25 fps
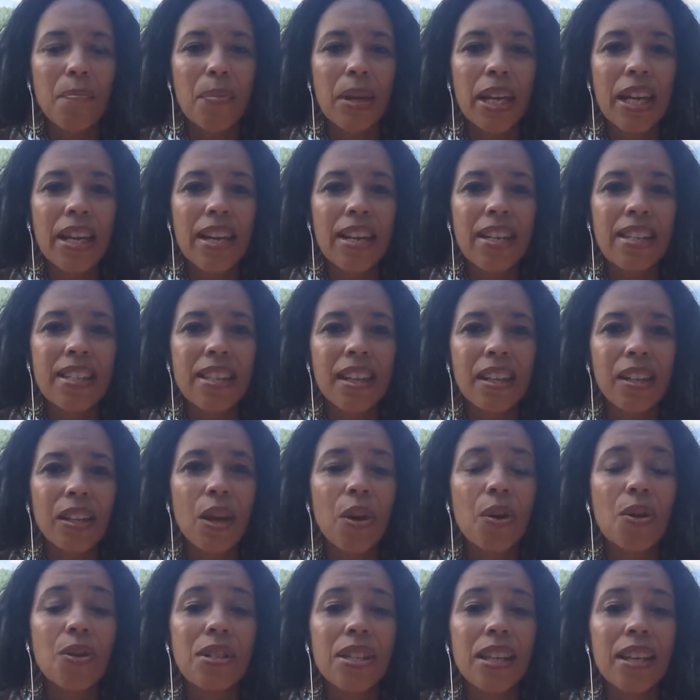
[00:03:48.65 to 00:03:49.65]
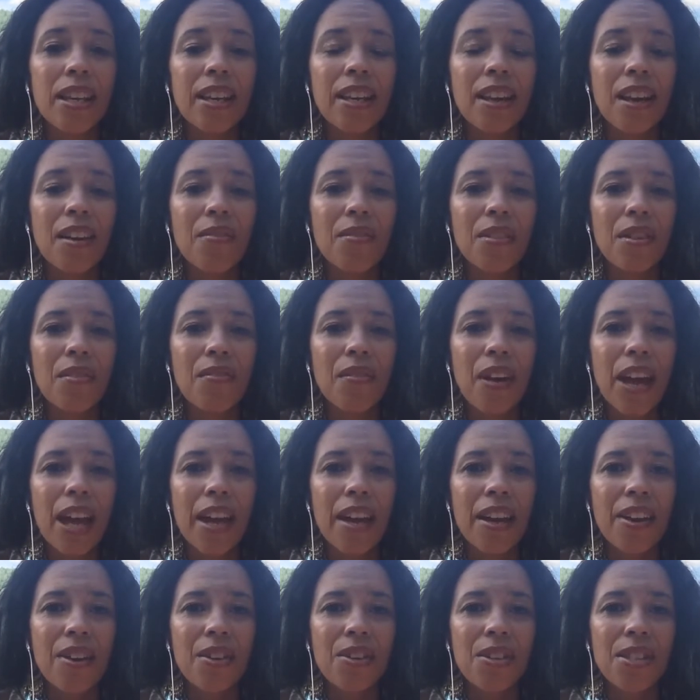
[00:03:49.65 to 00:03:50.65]
biggest closing of the
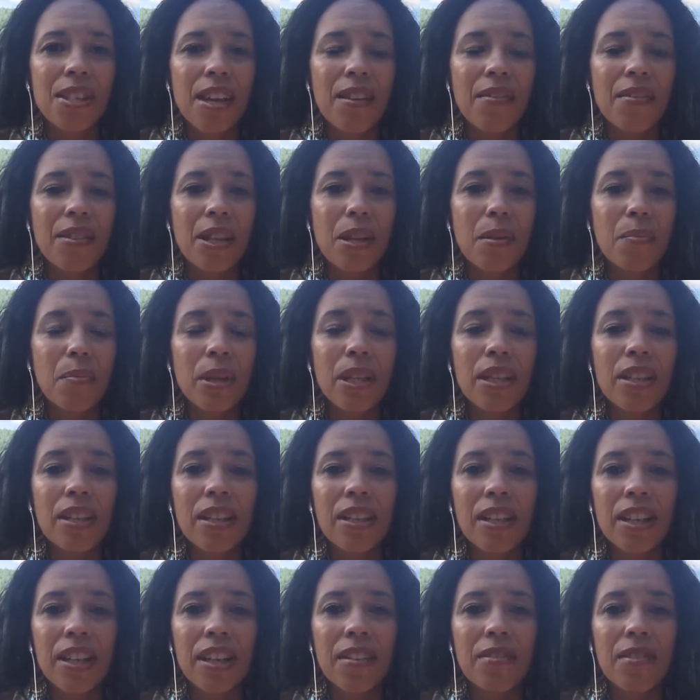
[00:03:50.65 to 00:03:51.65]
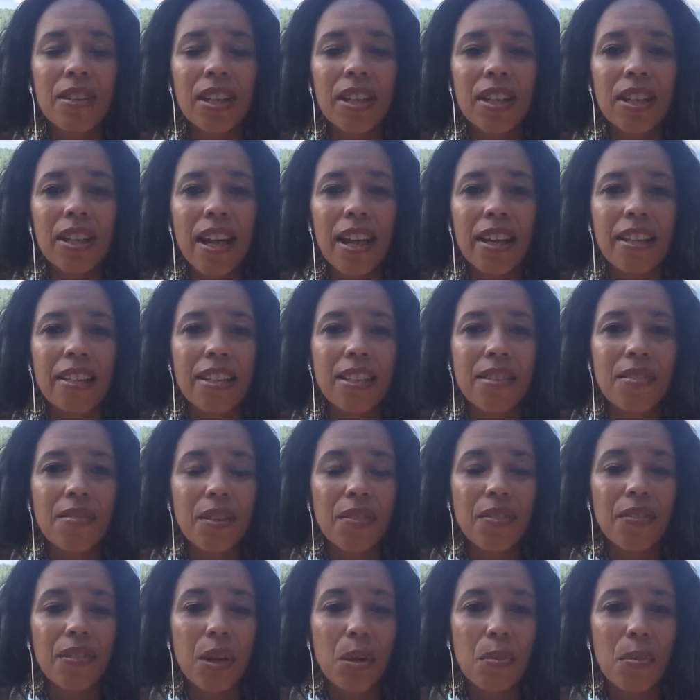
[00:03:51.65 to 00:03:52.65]
veils of the ability of the collective
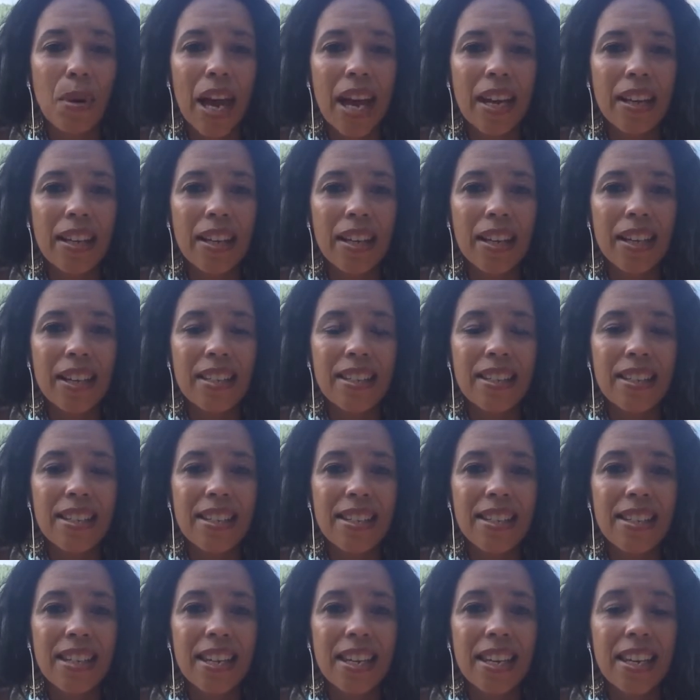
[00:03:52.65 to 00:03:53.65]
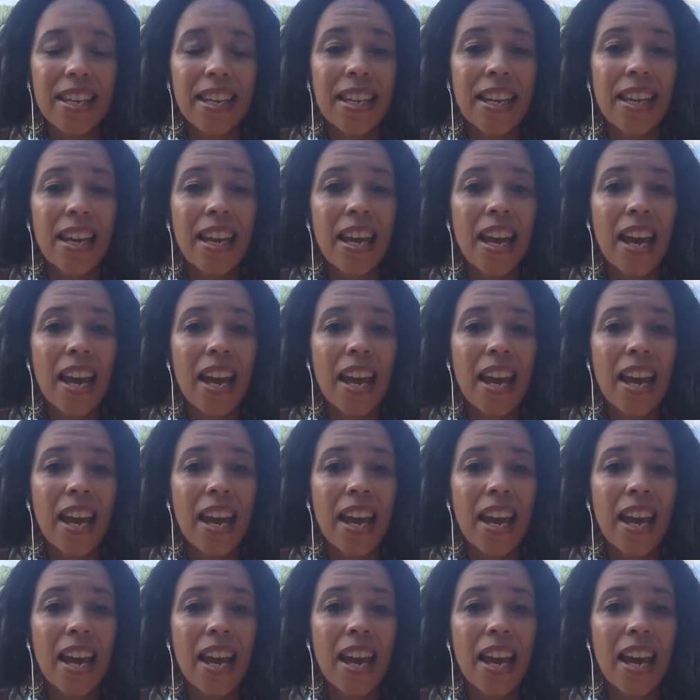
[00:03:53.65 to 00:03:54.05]
of humanity to see